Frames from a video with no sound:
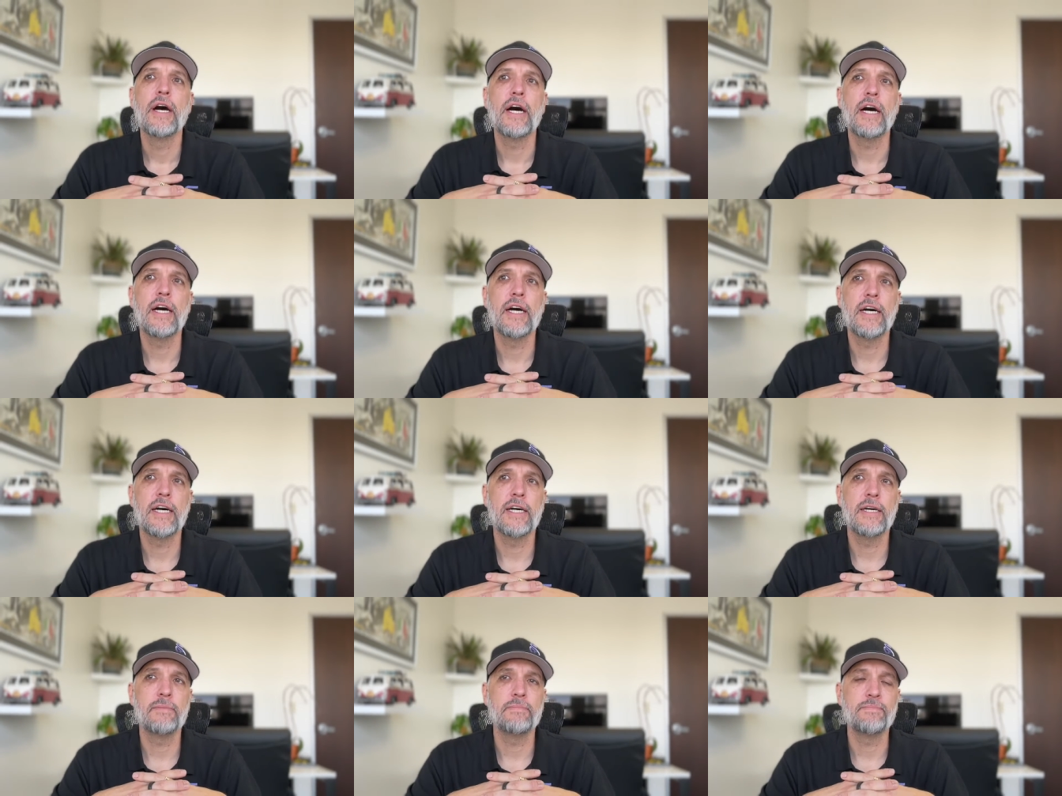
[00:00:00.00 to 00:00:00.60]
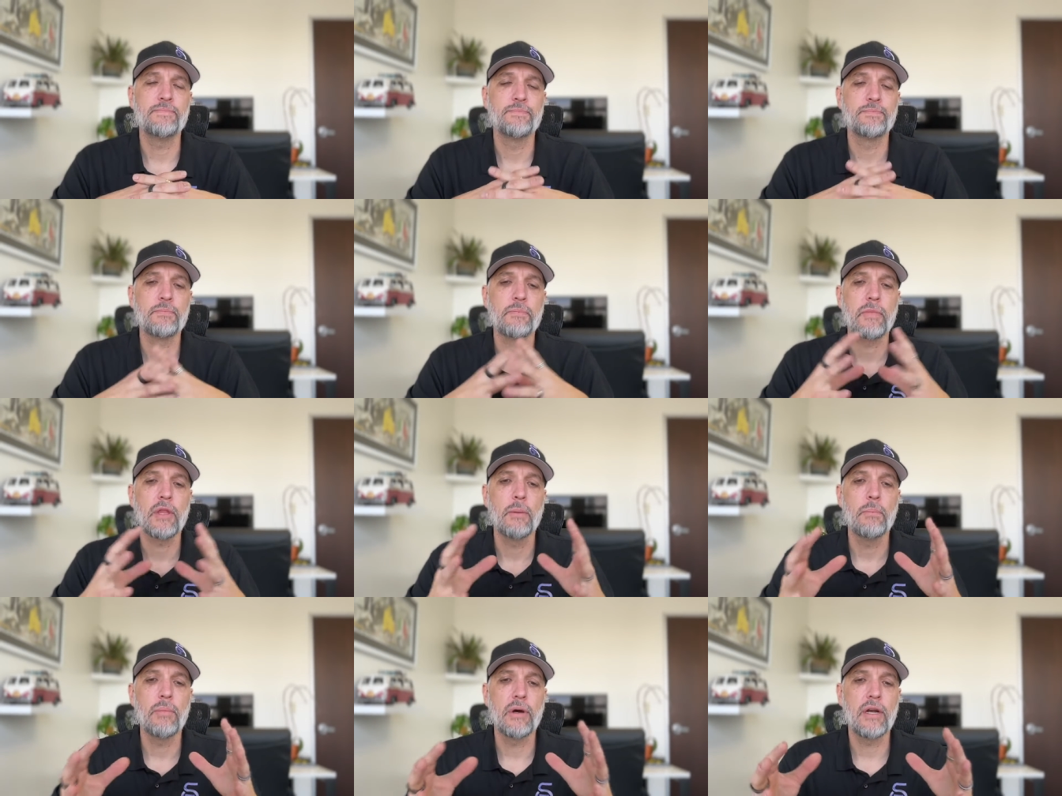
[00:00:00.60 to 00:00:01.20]
Um,
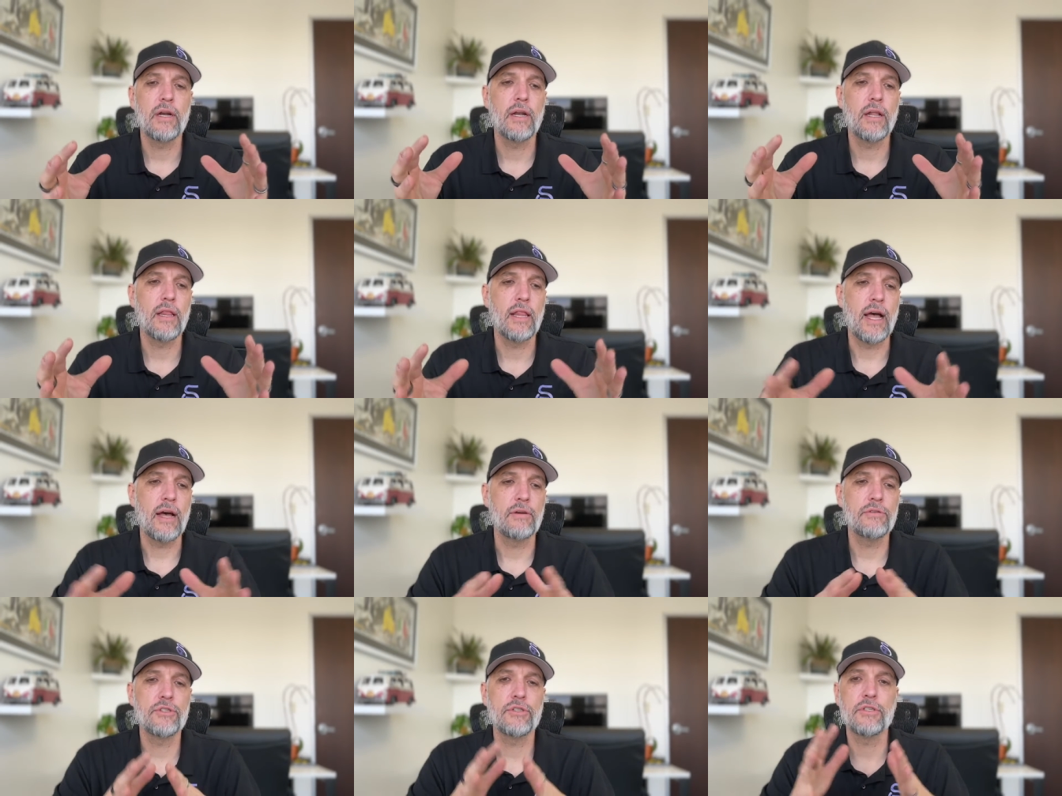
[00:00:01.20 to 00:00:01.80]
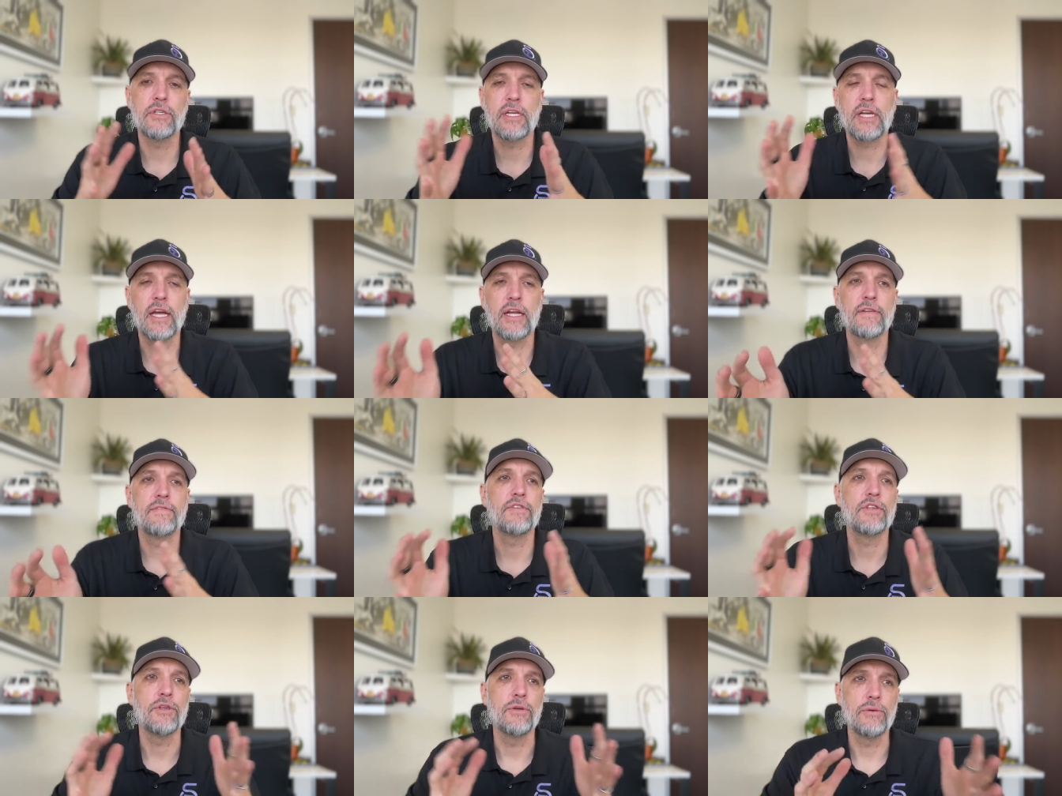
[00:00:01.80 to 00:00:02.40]
but it allows you to
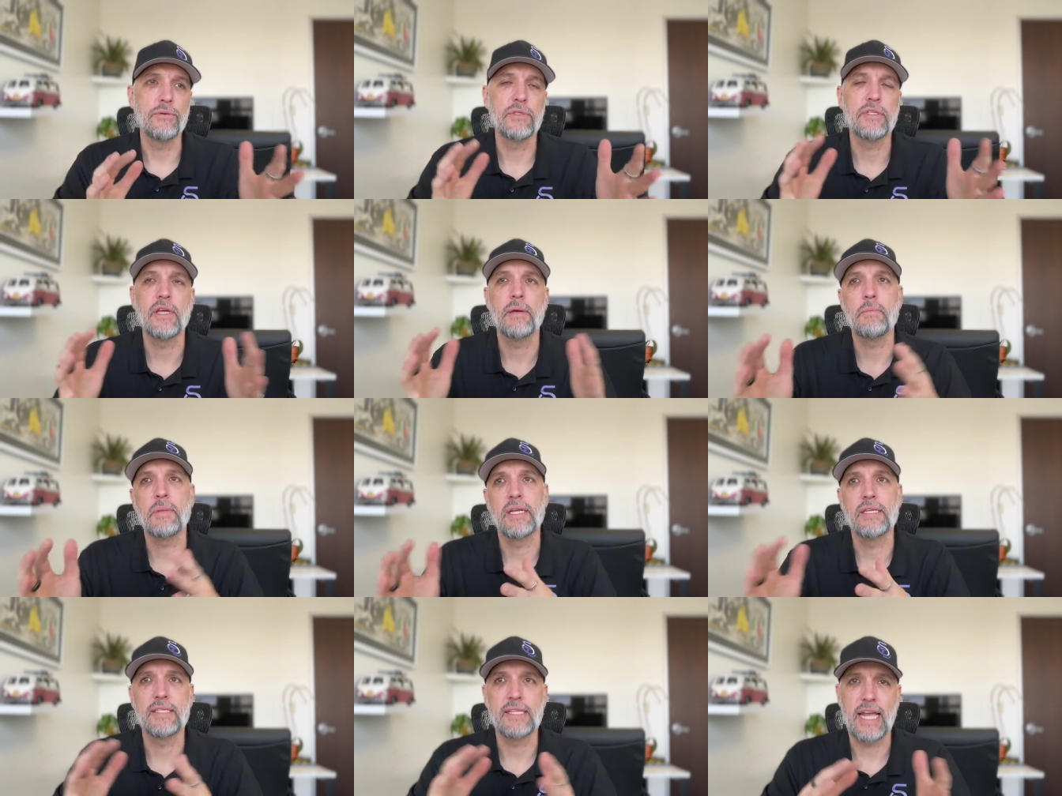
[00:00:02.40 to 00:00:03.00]
kind of use them in